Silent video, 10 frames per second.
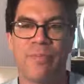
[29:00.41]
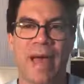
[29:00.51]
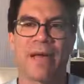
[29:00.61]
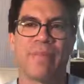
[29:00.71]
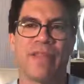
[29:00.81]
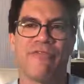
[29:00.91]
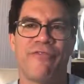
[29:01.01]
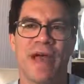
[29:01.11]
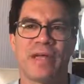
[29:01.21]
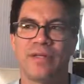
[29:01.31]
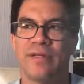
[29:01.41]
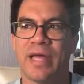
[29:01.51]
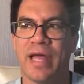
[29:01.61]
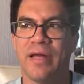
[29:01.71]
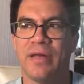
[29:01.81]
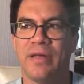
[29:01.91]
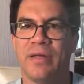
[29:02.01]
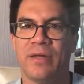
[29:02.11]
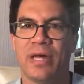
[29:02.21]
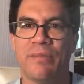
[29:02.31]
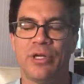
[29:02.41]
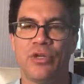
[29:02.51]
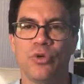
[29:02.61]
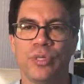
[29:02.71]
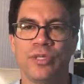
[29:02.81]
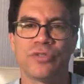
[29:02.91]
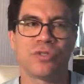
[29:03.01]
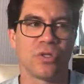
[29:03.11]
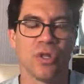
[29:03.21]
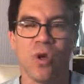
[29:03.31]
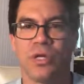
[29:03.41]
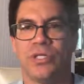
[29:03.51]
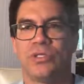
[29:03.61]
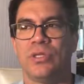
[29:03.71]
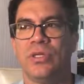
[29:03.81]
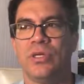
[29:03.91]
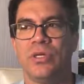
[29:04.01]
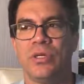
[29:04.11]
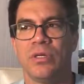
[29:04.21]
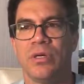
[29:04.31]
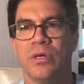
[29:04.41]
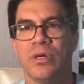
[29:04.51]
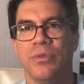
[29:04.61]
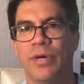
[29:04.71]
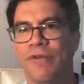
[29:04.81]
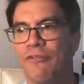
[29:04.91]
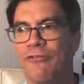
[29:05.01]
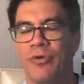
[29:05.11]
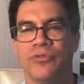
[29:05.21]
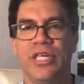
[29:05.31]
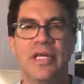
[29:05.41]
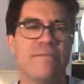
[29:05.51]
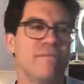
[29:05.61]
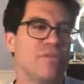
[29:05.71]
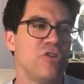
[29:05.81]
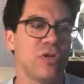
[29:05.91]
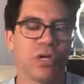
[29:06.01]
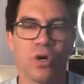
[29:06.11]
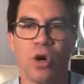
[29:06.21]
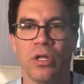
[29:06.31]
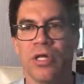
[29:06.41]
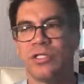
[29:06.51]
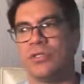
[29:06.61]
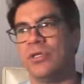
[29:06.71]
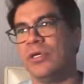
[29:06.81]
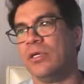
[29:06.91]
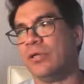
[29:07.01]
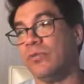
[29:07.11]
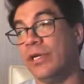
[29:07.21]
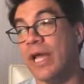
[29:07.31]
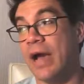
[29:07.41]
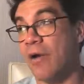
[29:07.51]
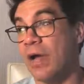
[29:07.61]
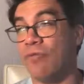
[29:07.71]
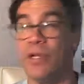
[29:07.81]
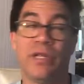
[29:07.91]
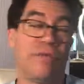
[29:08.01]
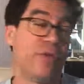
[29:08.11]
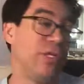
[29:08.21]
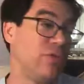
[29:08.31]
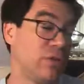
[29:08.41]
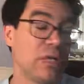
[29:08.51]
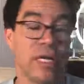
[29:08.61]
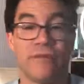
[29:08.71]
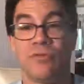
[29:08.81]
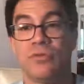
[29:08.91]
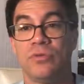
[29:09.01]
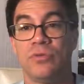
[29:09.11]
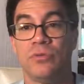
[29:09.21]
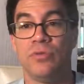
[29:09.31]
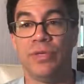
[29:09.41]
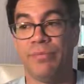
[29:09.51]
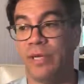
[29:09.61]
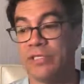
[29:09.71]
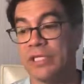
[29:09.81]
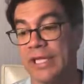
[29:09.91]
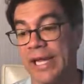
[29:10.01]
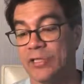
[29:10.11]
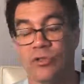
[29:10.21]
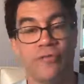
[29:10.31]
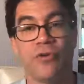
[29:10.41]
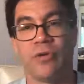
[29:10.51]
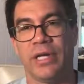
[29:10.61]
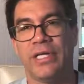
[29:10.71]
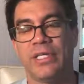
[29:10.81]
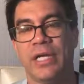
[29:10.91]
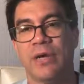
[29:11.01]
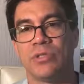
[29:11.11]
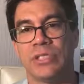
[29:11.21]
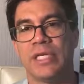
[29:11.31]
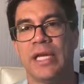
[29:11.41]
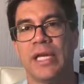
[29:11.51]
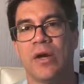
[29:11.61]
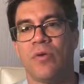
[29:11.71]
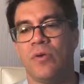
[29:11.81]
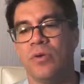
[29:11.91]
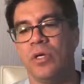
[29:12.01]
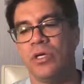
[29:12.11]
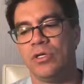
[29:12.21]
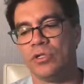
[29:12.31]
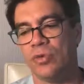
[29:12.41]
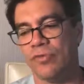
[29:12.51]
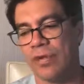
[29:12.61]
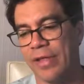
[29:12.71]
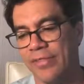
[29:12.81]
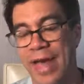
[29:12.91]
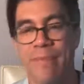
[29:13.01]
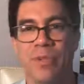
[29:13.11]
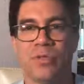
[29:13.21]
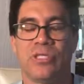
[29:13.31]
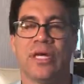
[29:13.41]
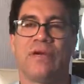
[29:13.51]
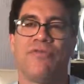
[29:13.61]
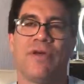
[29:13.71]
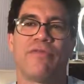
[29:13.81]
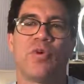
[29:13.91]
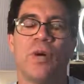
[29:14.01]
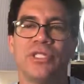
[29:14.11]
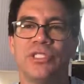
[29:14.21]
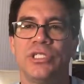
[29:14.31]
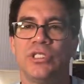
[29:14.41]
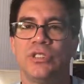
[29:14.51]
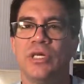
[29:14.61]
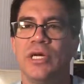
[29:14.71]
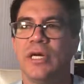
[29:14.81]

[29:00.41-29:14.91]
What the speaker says: backed by the fact that I've been doing this the longest. We have a full team. You can call us. We now have, we used to not have, we basically answer the phone 18 hours a day now. So we've got that built out. If you have questions,